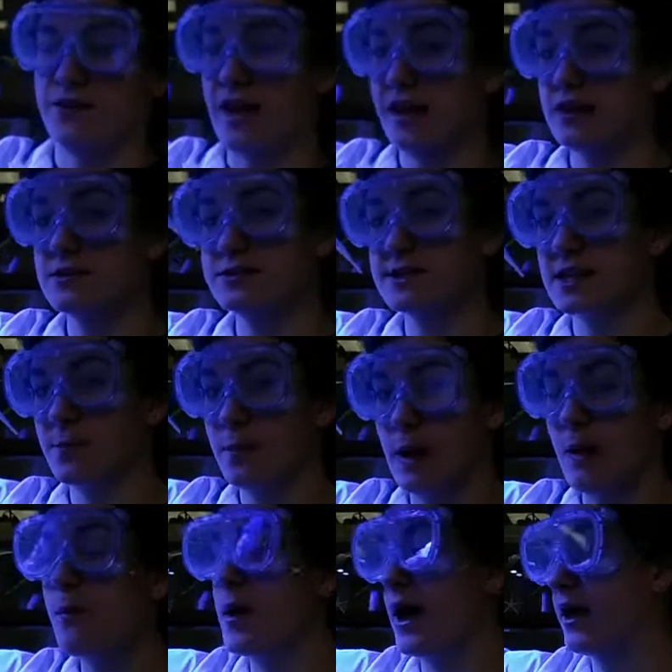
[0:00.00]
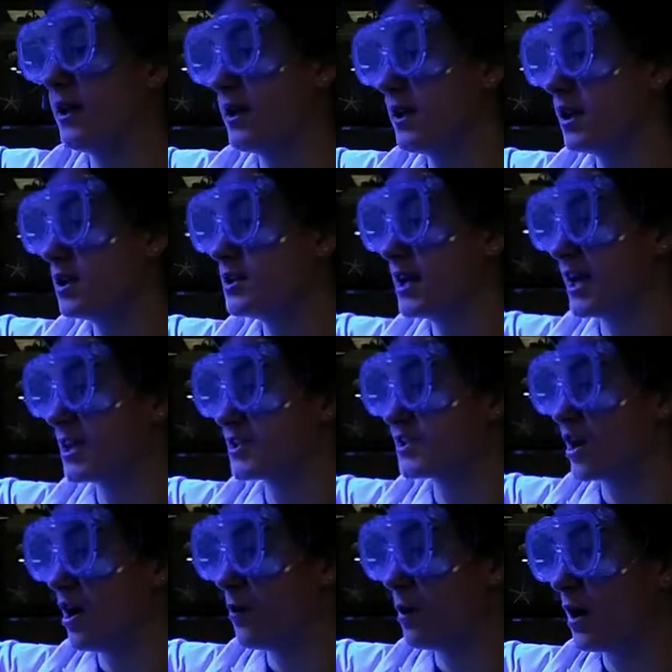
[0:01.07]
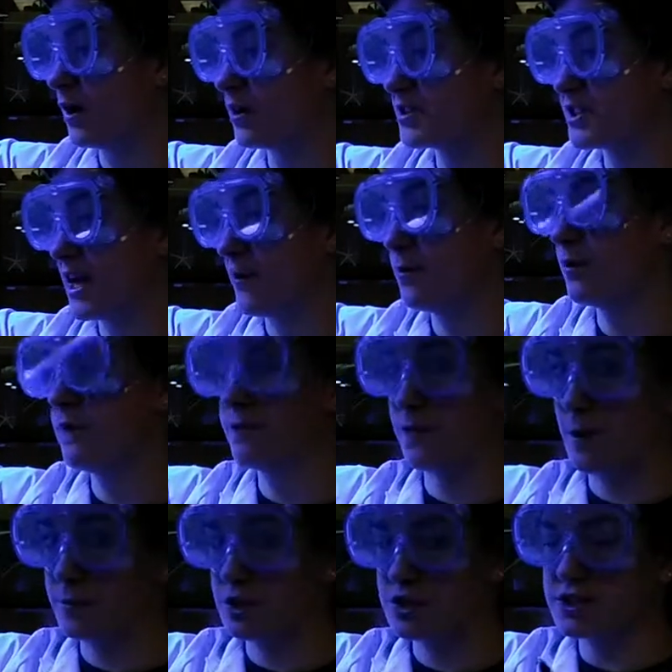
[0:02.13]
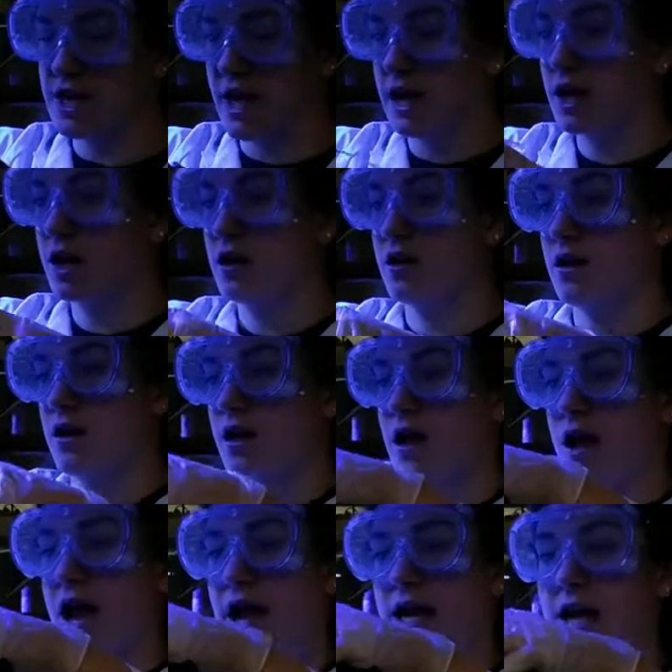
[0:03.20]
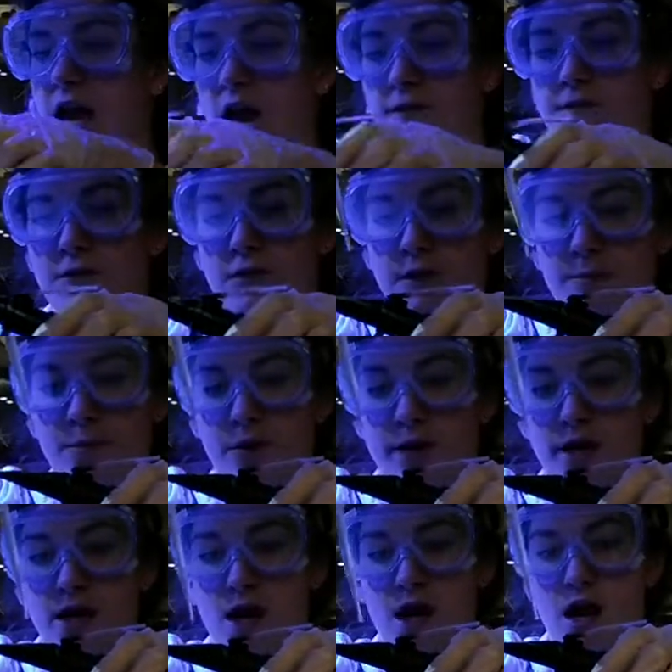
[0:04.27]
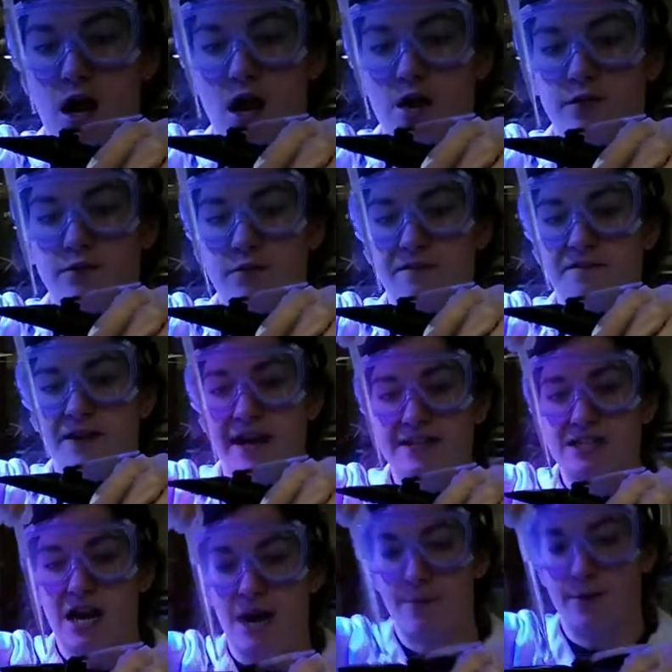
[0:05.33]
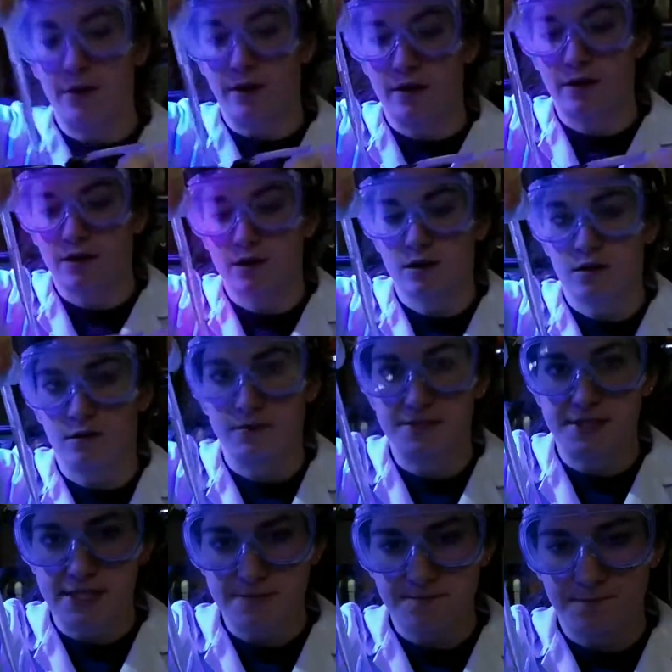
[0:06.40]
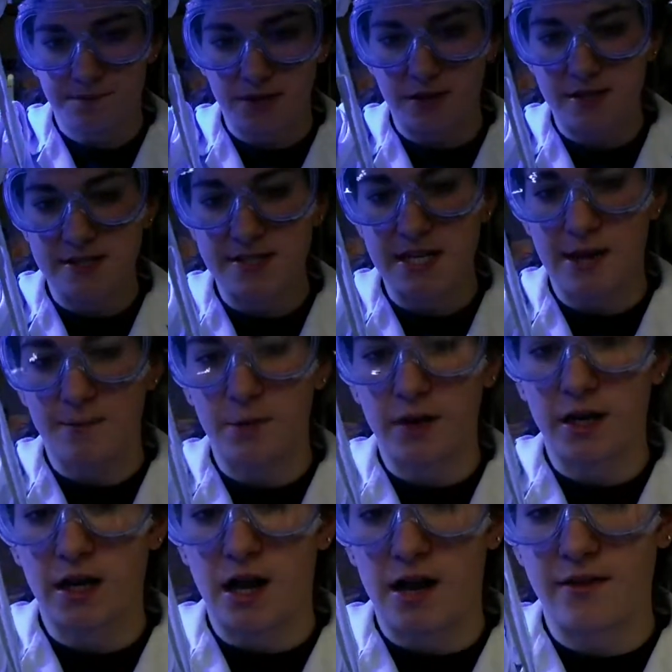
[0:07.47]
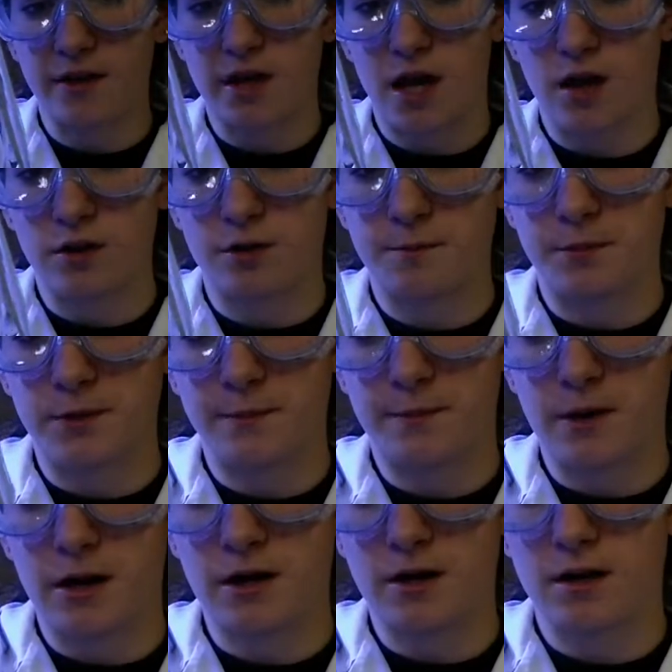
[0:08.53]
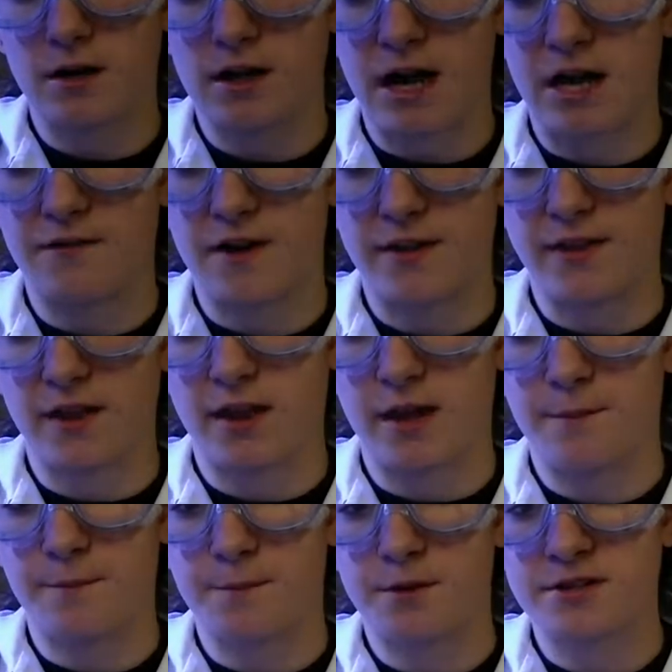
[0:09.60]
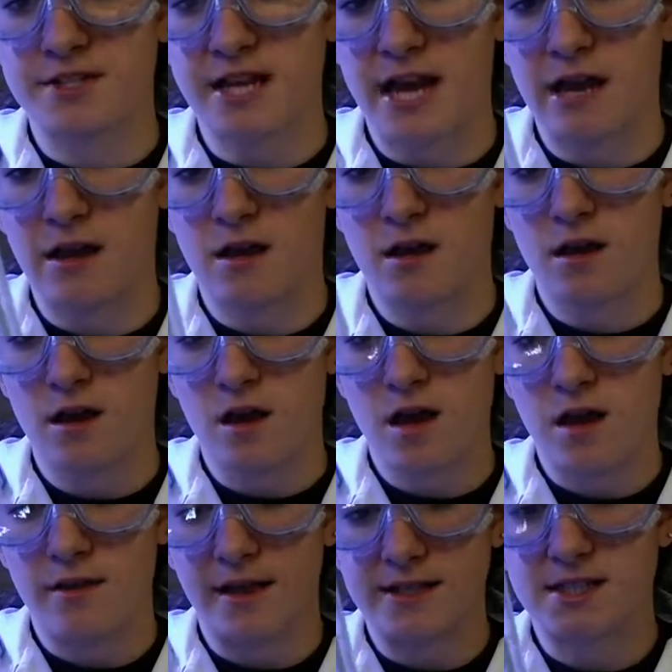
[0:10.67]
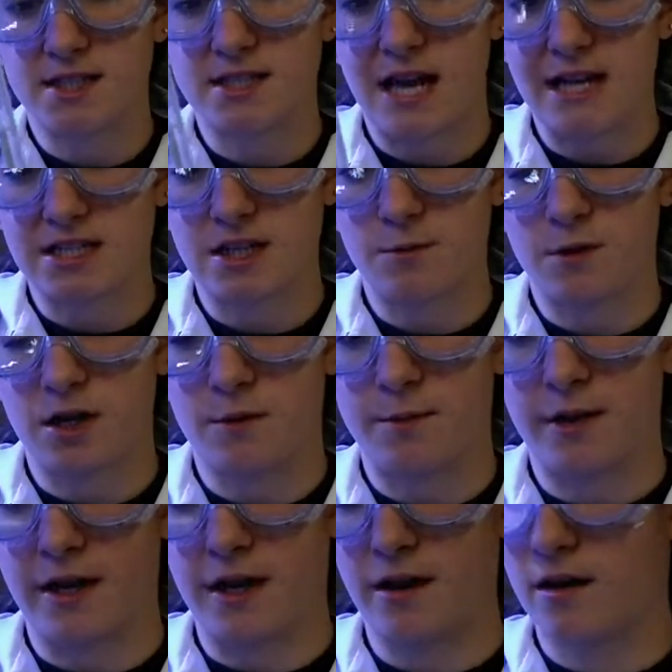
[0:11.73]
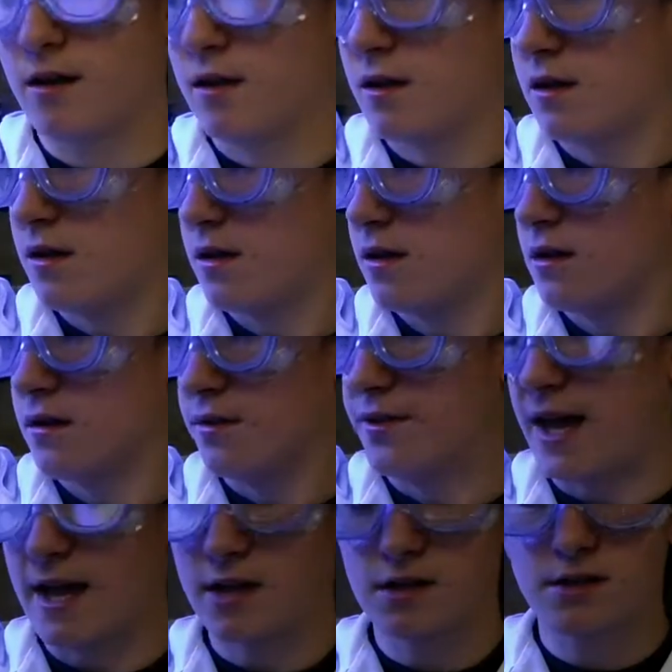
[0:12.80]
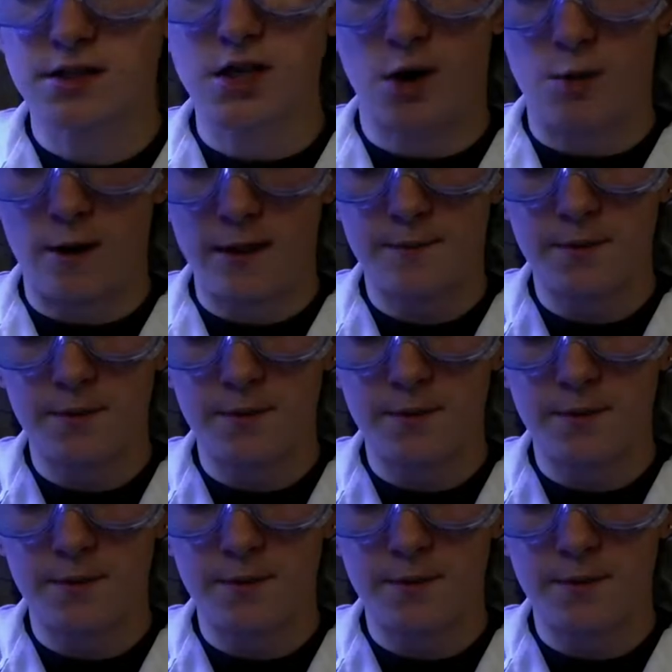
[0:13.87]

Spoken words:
Then, using a pipette, take a saltwater sample from your tank and carefully put it on the refractometer. See? You can see I'm putting it on the colored blue part, kind of on the lip per se. That's exactly where you put it. Then, don't